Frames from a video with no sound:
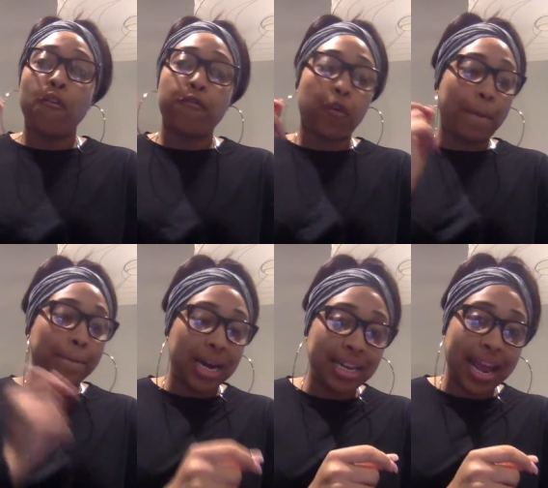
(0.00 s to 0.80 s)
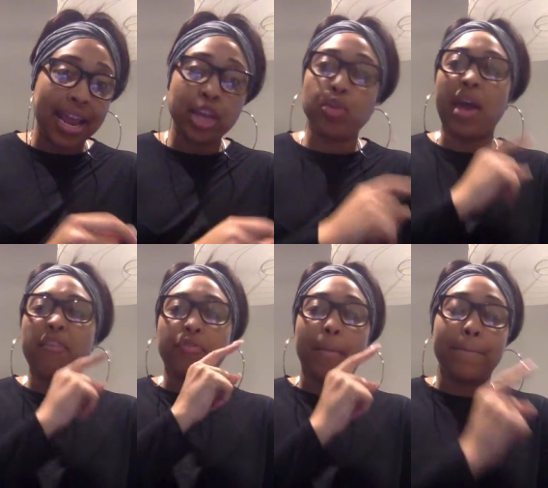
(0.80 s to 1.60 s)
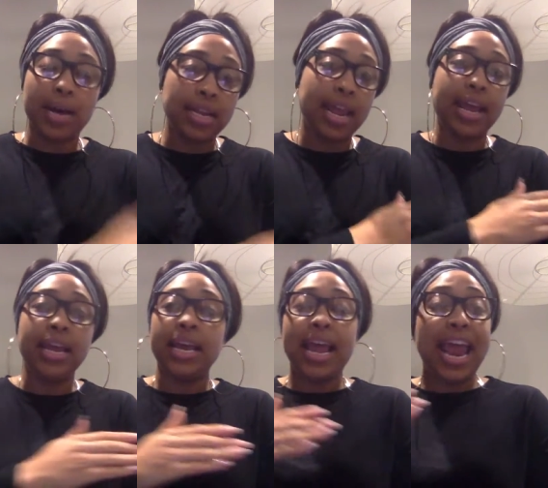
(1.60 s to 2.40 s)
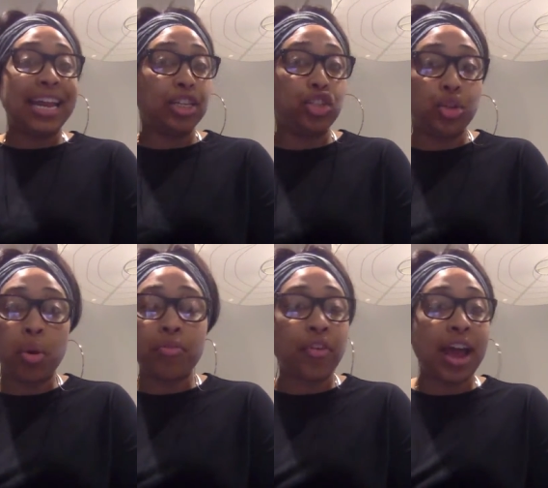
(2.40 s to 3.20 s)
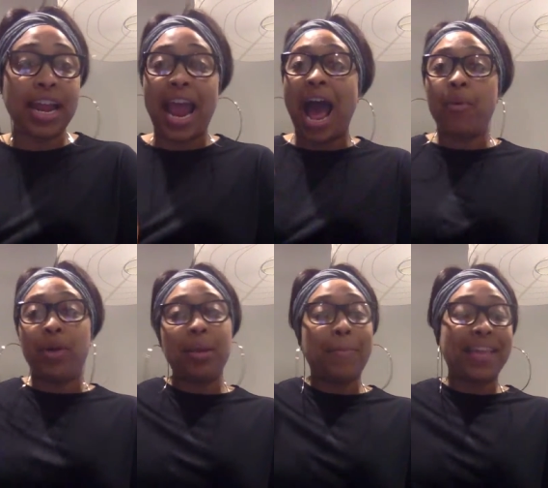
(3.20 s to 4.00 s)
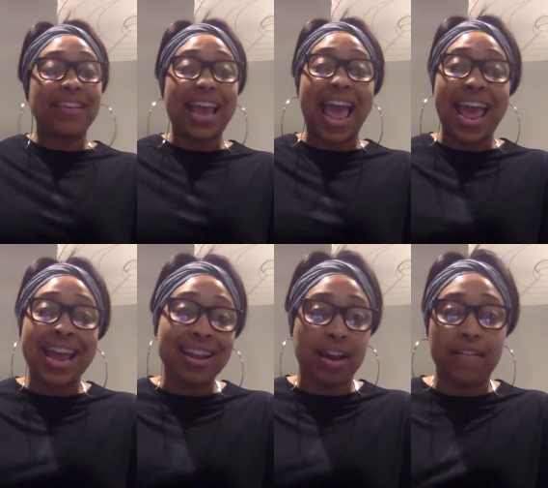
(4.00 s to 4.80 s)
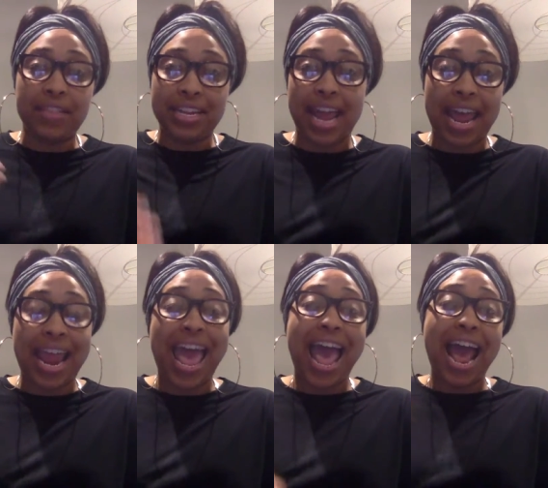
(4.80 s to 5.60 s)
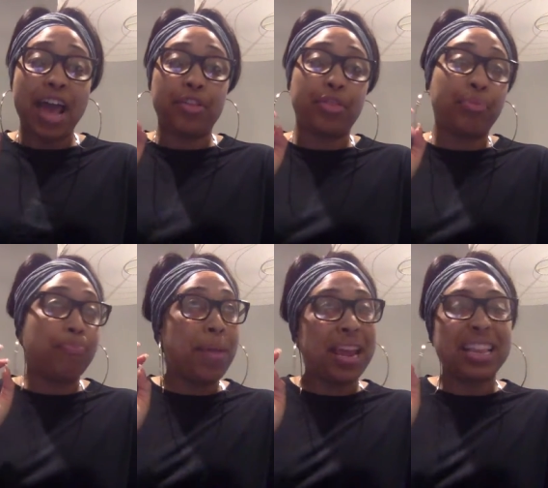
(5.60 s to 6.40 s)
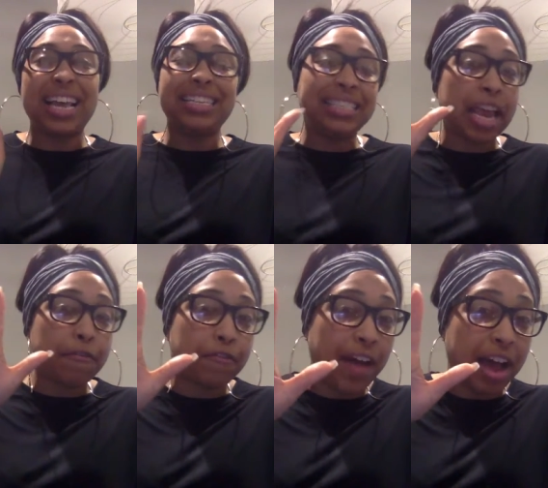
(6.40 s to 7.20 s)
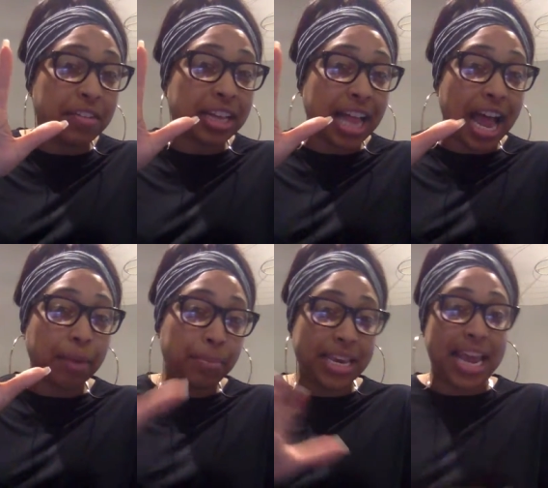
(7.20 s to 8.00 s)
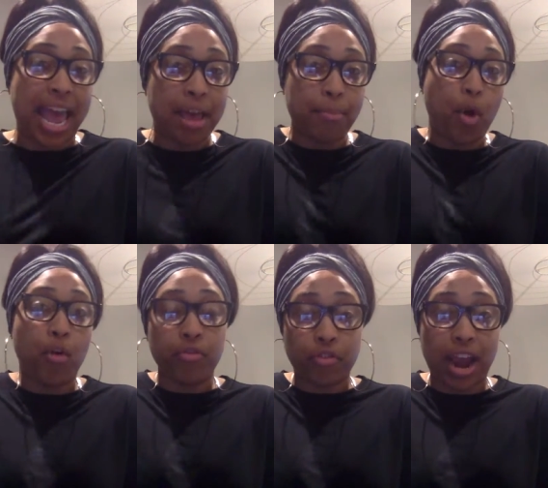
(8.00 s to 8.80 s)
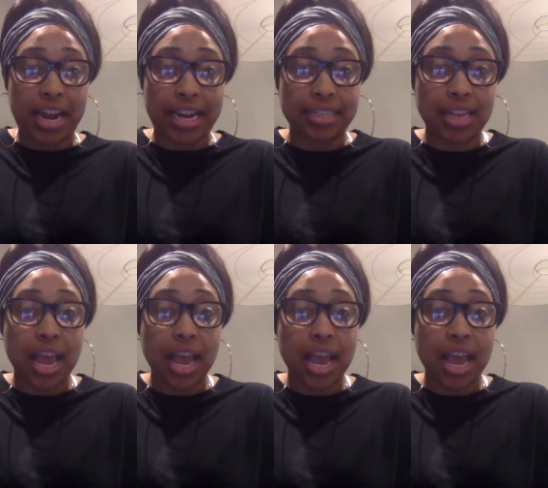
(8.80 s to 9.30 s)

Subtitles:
for Monday. You have from Monday and it's due on Friday. I want it by the end of the day at let's say 5 o'clock p.m. on Fridays.